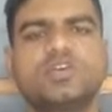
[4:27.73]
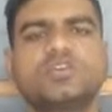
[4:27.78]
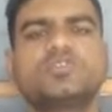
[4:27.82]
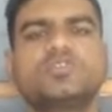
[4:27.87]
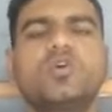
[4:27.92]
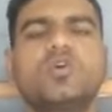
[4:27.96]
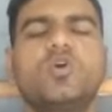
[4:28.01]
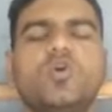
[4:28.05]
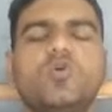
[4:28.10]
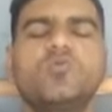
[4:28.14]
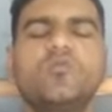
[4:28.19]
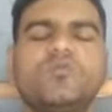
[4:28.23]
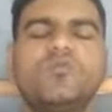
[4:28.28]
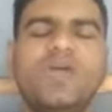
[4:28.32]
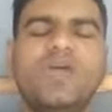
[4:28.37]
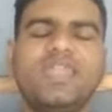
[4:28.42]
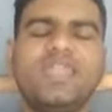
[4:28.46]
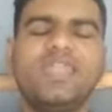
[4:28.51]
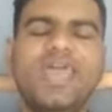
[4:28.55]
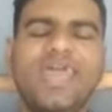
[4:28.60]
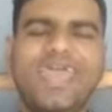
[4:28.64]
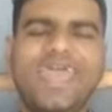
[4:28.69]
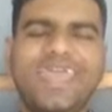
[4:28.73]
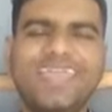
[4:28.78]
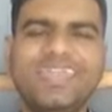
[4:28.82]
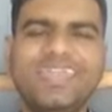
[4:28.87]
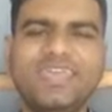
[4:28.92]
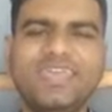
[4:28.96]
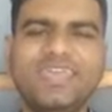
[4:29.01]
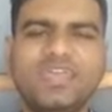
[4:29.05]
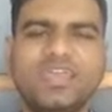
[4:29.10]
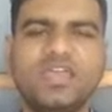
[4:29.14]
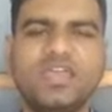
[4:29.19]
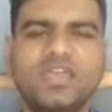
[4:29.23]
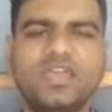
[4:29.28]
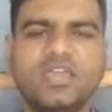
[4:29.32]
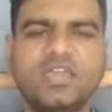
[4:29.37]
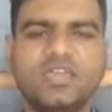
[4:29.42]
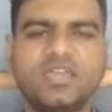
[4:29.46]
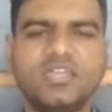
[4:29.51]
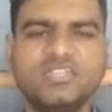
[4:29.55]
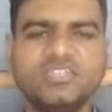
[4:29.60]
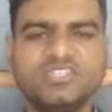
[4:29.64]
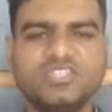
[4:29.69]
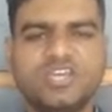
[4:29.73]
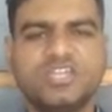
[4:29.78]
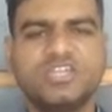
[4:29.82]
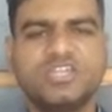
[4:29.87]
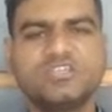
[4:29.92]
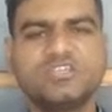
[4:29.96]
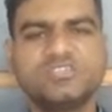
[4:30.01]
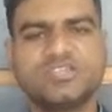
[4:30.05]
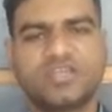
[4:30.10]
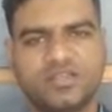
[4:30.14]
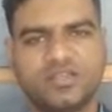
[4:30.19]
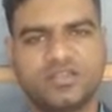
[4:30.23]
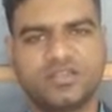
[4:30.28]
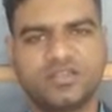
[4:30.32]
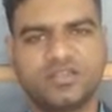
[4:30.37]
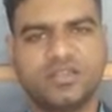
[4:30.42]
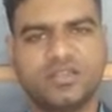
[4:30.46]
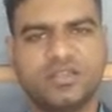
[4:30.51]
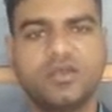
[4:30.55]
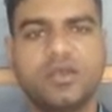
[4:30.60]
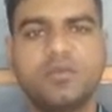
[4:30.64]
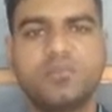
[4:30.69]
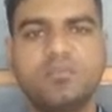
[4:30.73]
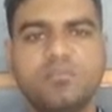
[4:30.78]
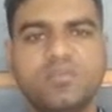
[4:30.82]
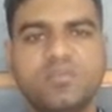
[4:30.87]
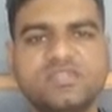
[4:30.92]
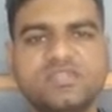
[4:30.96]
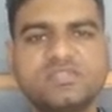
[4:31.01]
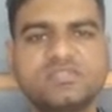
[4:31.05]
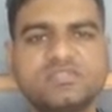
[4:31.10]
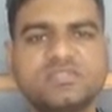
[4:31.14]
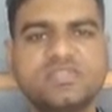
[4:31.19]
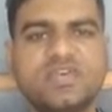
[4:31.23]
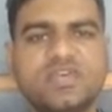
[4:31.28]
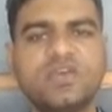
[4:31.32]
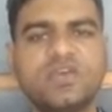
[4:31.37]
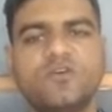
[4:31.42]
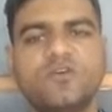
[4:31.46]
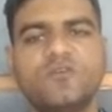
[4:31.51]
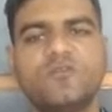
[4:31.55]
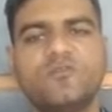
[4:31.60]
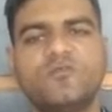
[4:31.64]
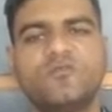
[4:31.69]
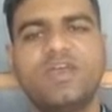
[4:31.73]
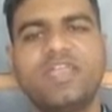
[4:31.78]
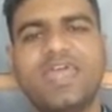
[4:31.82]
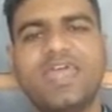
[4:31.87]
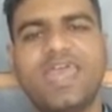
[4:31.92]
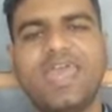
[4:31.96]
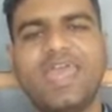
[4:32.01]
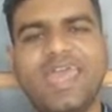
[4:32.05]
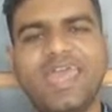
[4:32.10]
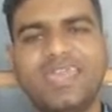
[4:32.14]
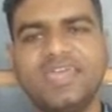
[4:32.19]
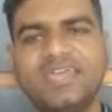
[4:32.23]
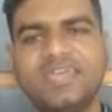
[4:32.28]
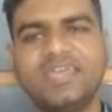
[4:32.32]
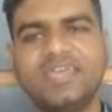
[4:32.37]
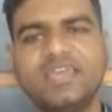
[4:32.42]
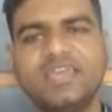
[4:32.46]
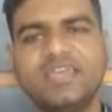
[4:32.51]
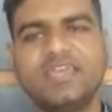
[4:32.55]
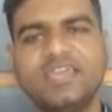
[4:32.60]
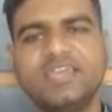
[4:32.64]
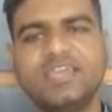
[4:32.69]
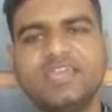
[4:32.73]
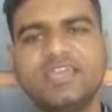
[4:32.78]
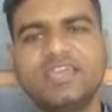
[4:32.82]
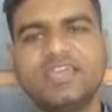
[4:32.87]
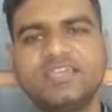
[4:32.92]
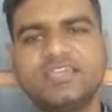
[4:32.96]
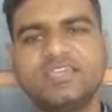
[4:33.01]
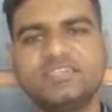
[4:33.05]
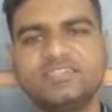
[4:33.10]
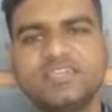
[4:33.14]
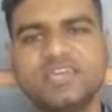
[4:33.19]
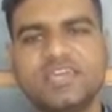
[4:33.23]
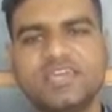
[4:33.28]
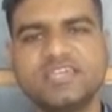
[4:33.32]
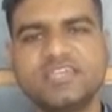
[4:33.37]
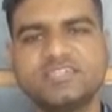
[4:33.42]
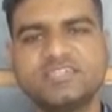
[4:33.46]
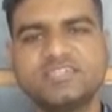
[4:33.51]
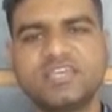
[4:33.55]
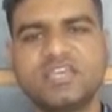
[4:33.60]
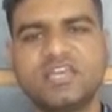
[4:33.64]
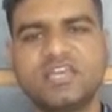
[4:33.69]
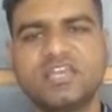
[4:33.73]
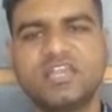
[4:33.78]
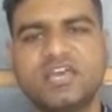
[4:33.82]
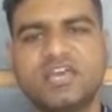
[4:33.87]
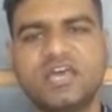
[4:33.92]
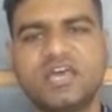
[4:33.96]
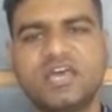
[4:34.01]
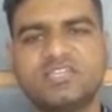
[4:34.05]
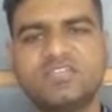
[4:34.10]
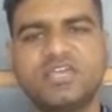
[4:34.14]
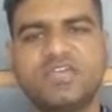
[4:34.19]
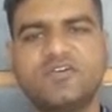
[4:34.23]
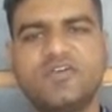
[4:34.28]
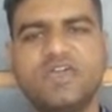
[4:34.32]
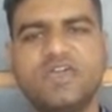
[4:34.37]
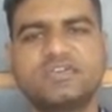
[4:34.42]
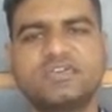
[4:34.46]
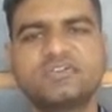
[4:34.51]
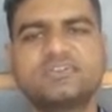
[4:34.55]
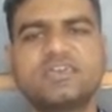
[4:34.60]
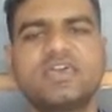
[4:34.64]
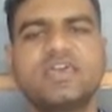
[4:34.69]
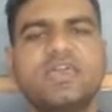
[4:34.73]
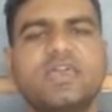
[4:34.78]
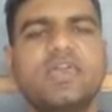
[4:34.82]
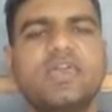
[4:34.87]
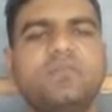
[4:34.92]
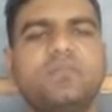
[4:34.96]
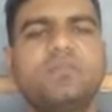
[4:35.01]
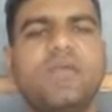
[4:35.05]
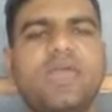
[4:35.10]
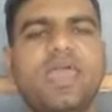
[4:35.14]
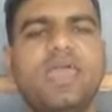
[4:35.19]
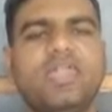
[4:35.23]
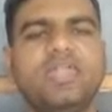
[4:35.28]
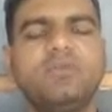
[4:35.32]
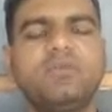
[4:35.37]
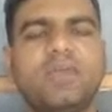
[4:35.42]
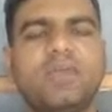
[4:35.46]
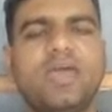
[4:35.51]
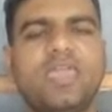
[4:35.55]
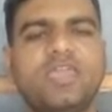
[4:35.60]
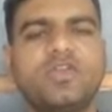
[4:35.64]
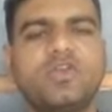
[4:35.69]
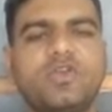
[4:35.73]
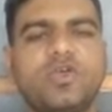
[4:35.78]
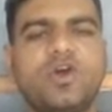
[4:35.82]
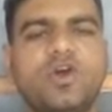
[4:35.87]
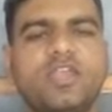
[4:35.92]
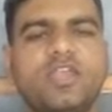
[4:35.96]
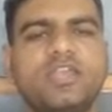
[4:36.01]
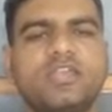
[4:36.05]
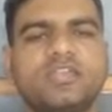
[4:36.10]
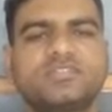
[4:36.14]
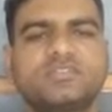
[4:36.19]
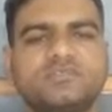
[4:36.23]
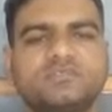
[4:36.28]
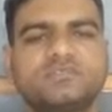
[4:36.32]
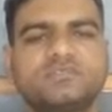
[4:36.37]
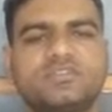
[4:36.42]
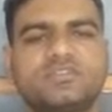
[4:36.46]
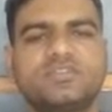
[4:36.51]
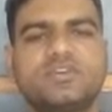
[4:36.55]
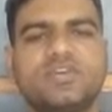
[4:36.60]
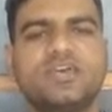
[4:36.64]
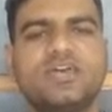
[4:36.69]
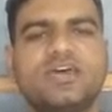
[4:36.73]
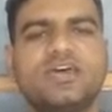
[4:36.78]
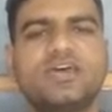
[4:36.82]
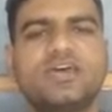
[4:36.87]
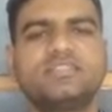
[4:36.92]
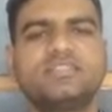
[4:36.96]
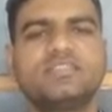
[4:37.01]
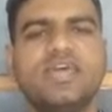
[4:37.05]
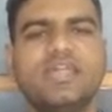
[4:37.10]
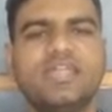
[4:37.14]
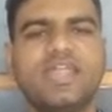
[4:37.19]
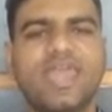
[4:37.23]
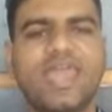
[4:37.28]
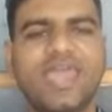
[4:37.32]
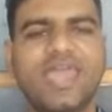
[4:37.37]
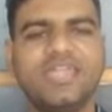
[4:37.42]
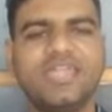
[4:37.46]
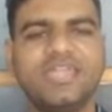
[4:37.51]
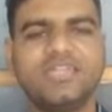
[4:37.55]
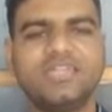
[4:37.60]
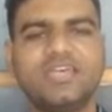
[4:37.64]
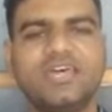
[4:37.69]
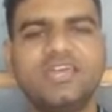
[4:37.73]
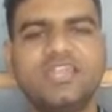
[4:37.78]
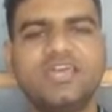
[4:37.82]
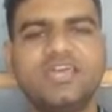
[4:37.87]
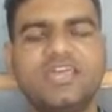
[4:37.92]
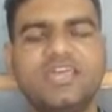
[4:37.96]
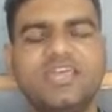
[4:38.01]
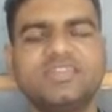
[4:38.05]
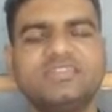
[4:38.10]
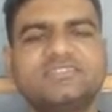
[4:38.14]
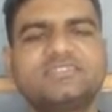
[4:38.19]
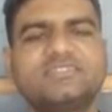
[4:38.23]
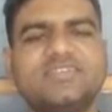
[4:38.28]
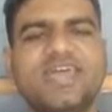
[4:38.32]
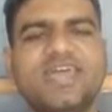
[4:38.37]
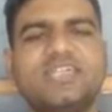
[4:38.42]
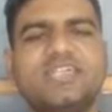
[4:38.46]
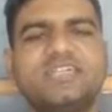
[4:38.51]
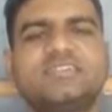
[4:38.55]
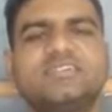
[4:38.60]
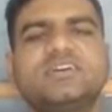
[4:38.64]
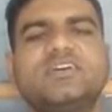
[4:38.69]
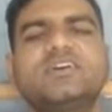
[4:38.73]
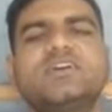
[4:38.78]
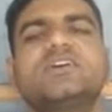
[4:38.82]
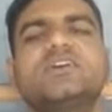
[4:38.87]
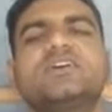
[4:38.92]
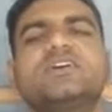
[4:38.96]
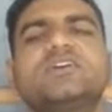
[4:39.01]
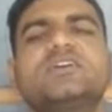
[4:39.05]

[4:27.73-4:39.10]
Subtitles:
So when any injuries occur, means when any injuries occur, otherwise if any microorganism that enter inside the